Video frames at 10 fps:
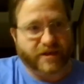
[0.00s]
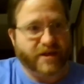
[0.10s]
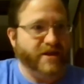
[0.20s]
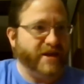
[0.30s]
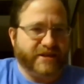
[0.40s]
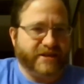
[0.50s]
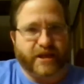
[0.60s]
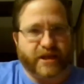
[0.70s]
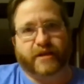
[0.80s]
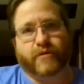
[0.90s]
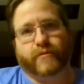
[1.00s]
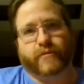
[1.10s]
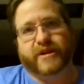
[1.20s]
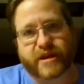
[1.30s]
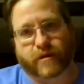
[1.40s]
He's exactly what we
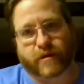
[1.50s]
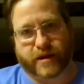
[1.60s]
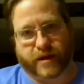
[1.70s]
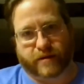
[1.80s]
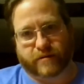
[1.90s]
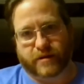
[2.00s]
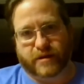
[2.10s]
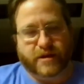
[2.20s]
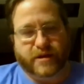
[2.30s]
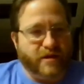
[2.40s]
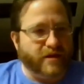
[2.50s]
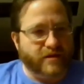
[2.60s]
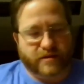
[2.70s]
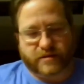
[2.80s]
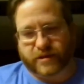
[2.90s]
need right now.
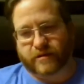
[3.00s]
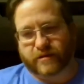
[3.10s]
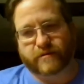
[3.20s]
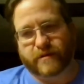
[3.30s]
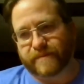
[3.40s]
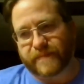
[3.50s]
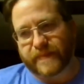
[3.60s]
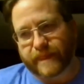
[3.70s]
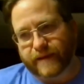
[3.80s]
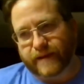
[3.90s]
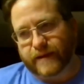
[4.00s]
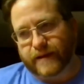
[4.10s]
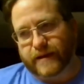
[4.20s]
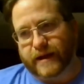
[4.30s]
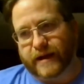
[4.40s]
So
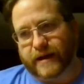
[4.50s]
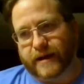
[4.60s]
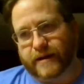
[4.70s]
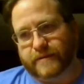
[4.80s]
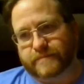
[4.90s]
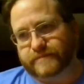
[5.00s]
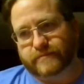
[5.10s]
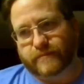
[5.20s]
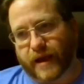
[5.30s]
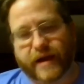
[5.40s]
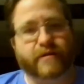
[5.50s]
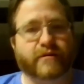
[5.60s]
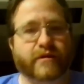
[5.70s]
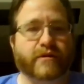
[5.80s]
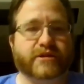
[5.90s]
I don't
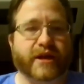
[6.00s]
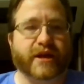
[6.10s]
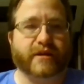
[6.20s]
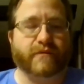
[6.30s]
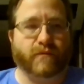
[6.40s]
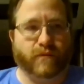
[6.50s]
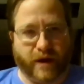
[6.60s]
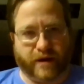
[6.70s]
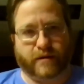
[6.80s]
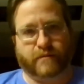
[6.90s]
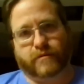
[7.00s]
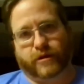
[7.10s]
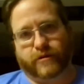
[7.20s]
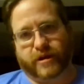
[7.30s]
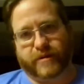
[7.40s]
know exactly where we're
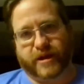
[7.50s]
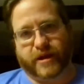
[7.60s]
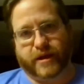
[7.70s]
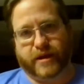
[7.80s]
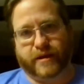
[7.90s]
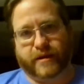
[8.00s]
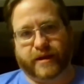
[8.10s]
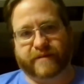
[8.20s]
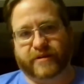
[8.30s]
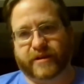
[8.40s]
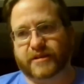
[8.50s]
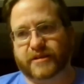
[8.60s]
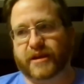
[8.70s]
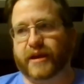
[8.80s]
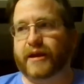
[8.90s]
going to be heading after this.
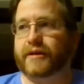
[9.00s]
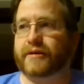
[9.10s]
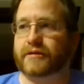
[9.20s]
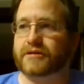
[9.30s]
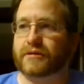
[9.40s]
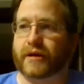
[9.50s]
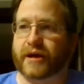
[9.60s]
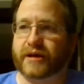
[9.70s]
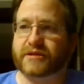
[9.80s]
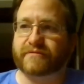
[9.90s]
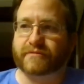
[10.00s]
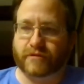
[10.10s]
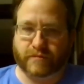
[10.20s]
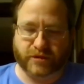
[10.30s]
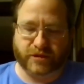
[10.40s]
There's lots of
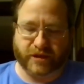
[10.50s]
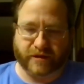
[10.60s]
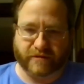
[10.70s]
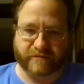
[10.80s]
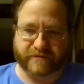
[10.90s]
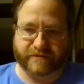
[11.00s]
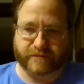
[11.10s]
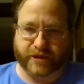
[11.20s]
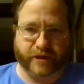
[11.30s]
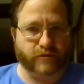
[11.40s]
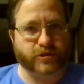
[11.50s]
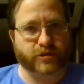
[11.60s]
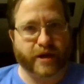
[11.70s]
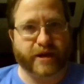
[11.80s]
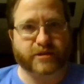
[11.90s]
rumors of general
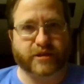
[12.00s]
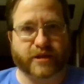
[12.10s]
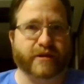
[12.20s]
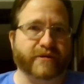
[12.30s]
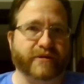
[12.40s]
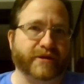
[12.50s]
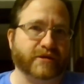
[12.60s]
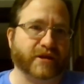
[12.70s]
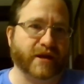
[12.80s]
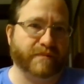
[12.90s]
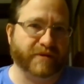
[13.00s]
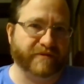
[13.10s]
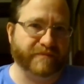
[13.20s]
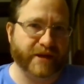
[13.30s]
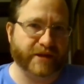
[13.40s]
strikes. I know that there's a couple of
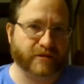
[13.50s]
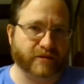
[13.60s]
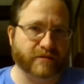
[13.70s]
major